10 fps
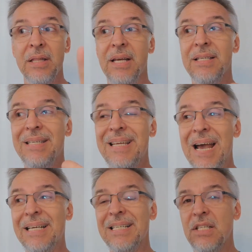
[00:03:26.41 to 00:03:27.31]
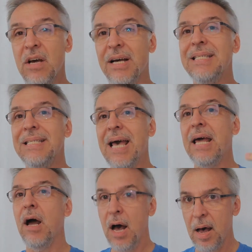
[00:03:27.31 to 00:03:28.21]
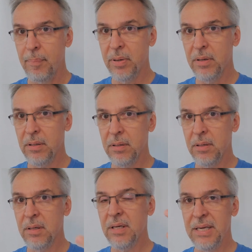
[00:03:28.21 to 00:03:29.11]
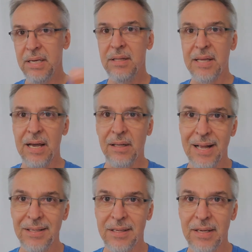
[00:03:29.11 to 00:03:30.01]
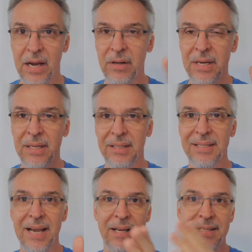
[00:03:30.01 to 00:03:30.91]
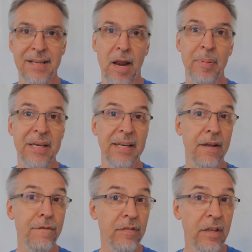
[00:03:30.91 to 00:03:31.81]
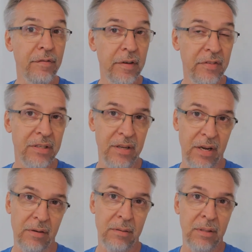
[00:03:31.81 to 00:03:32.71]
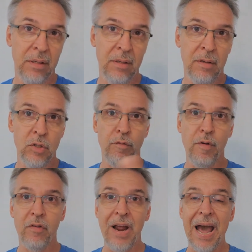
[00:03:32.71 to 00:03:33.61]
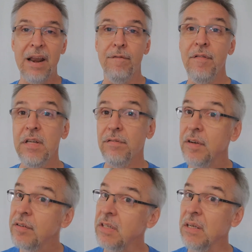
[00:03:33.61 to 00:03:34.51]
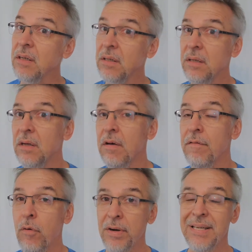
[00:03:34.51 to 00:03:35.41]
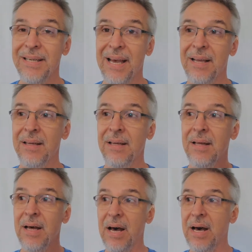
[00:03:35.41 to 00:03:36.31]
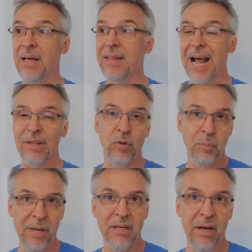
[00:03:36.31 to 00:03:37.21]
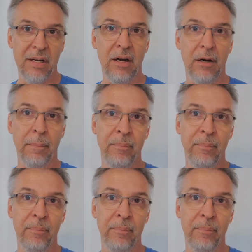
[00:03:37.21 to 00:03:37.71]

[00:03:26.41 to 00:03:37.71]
This deck is not set up in that classic style. This deck is set up in a fifty fifty style. So if you ever had a fifty fifty forcing deck, uh, that's what's being done here.